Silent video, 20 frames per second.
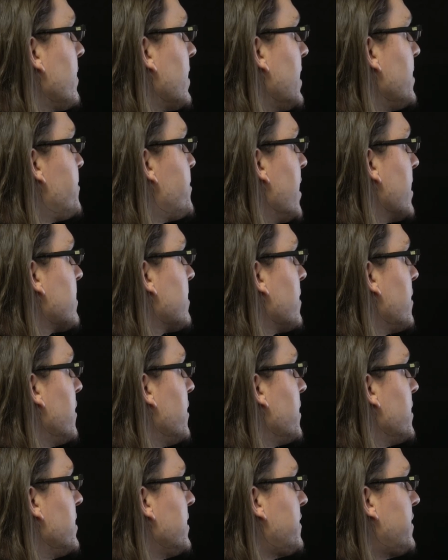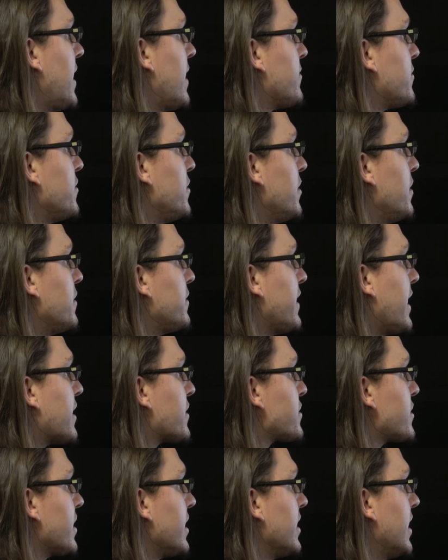when I checked it earlier this afternoon, it was
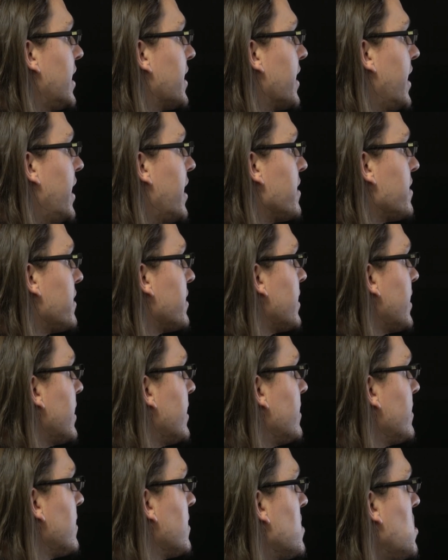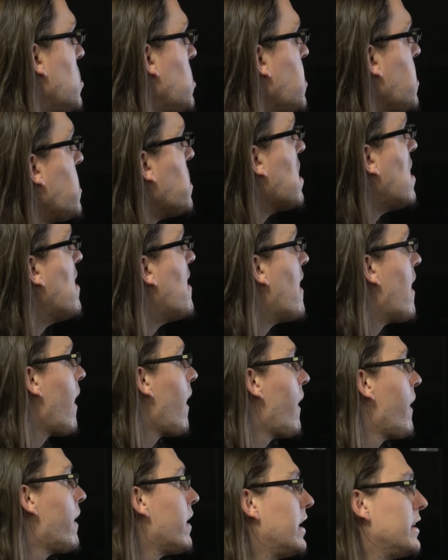actually a lot higher than that.
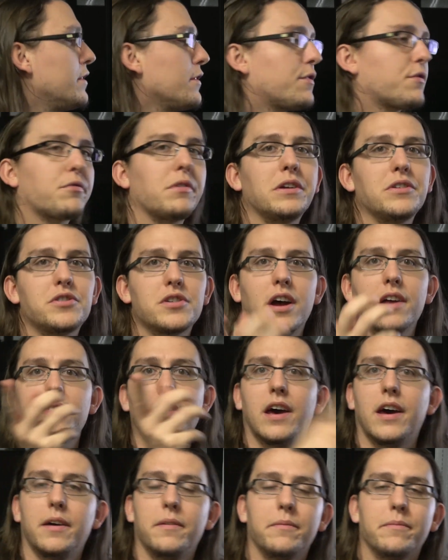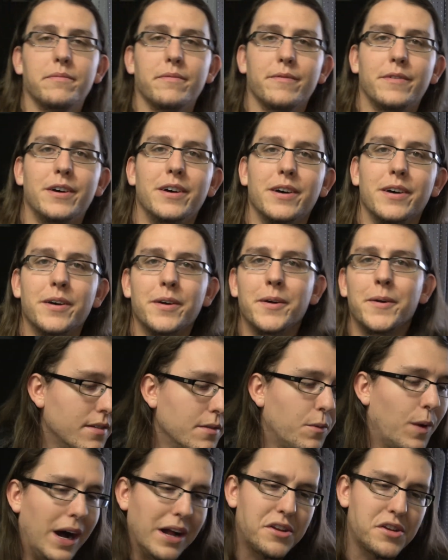I just screenshot that.
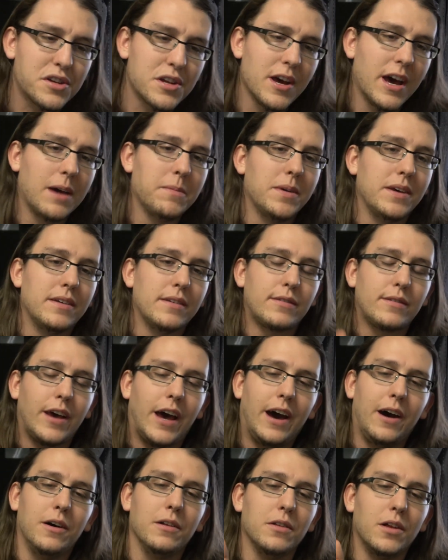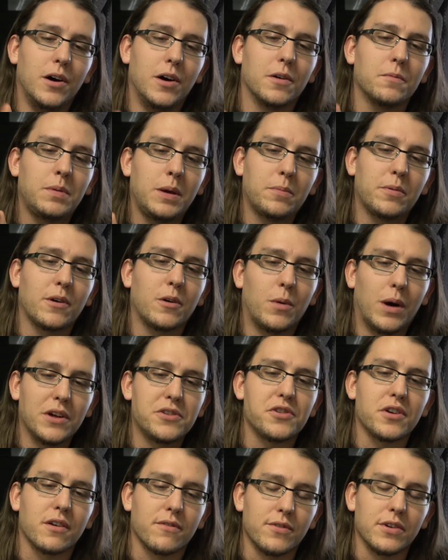Watch time is how long people are
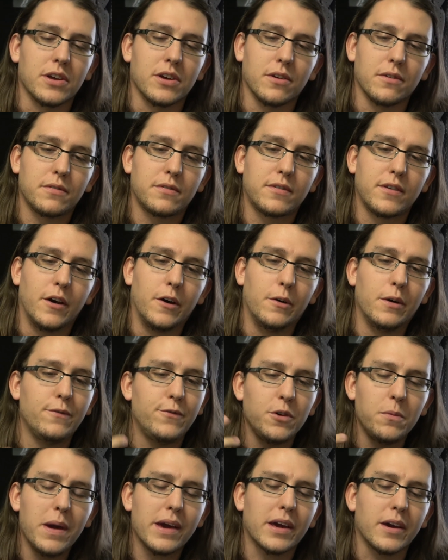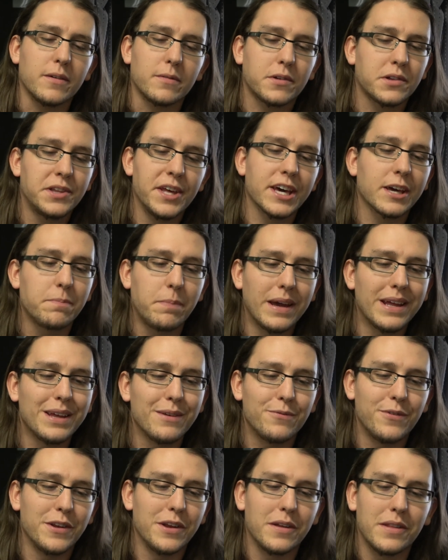watching your videos. So if you make a
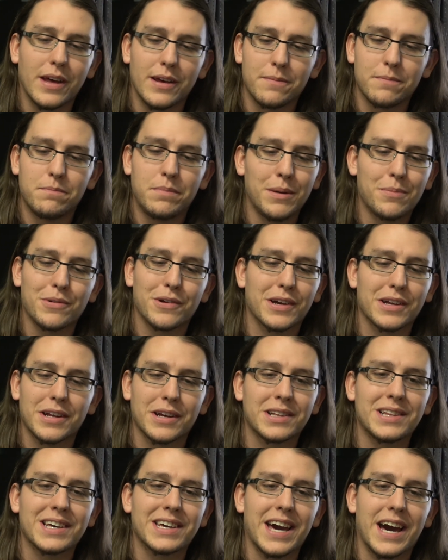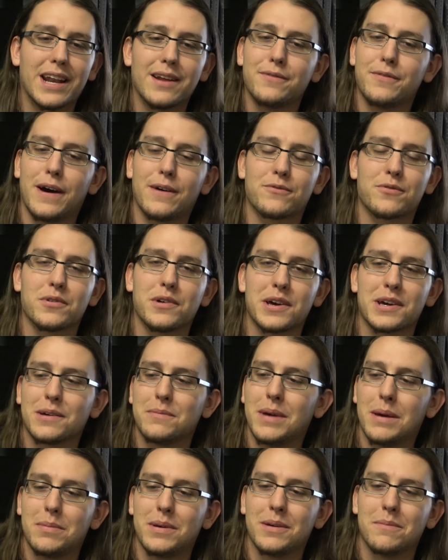clickbaity video that people are going to click out of after like
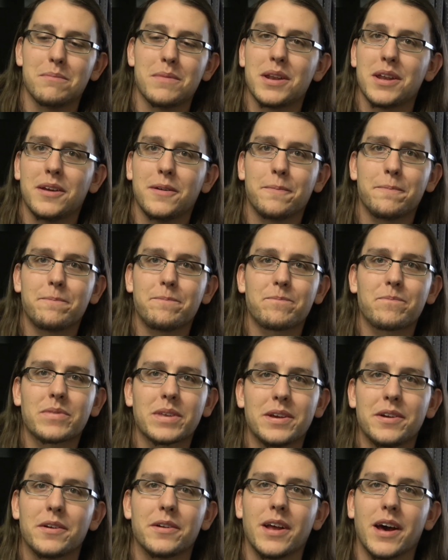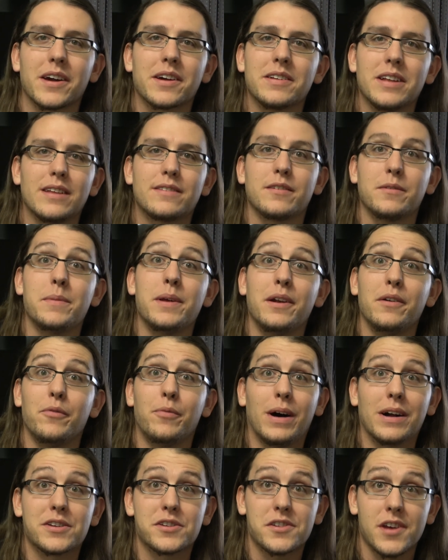maybe a minute, that's a minute of
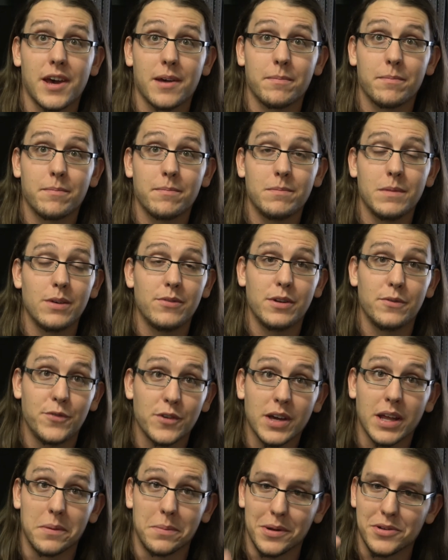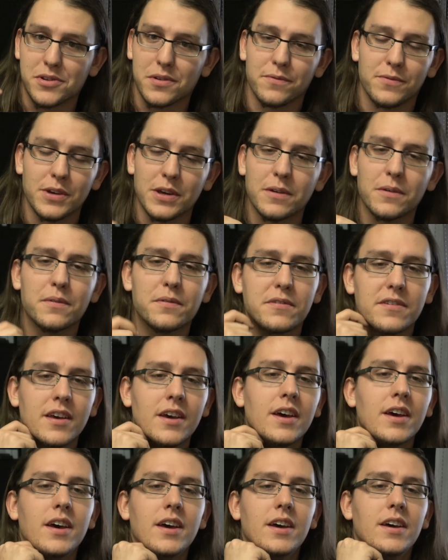watch time. Even if you get a bunch of views,
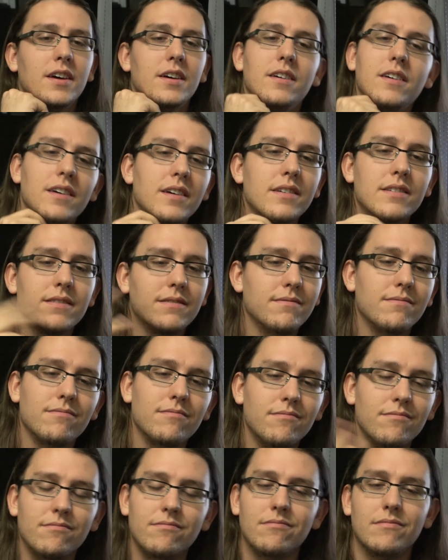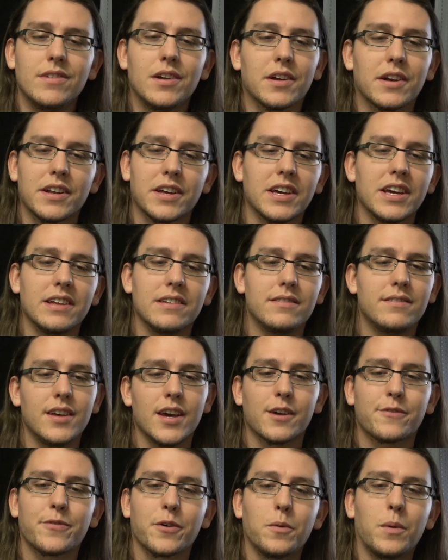you're going to get
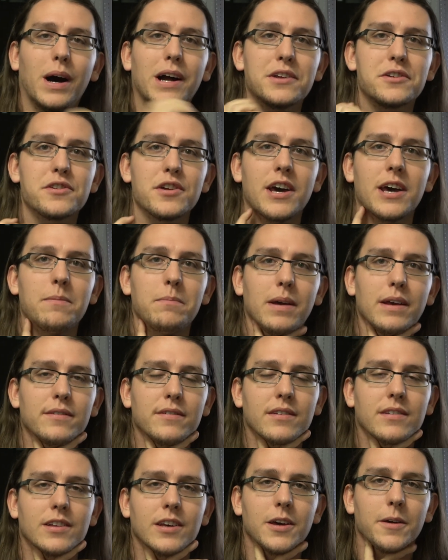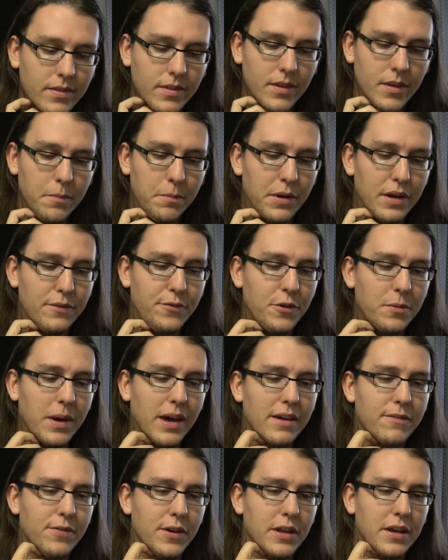dick for watch time, basically. But if you
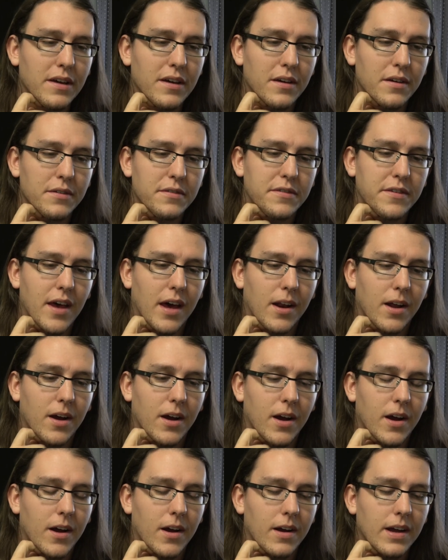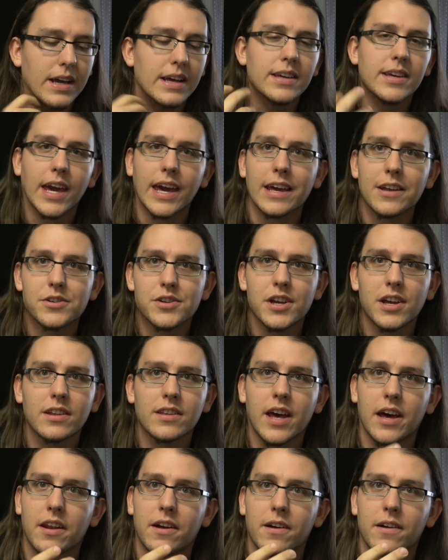make videos that are engaging,
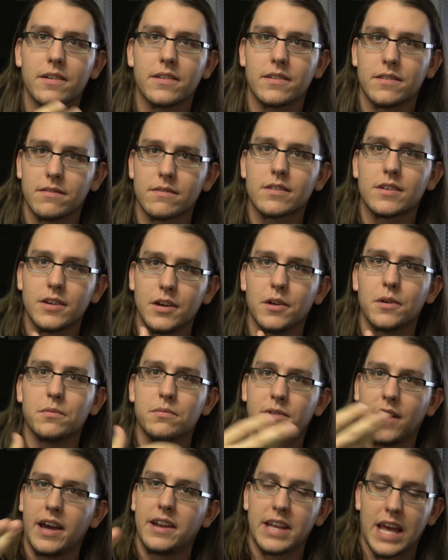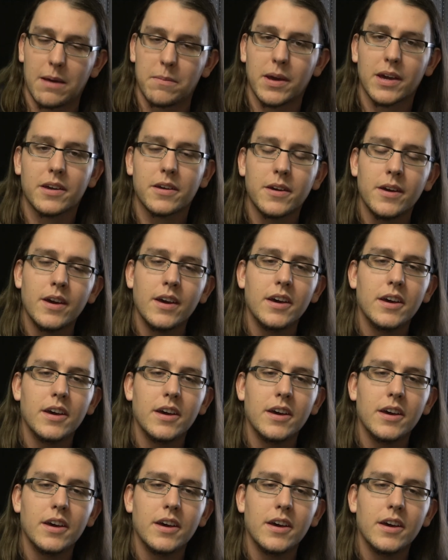that are, dynamic,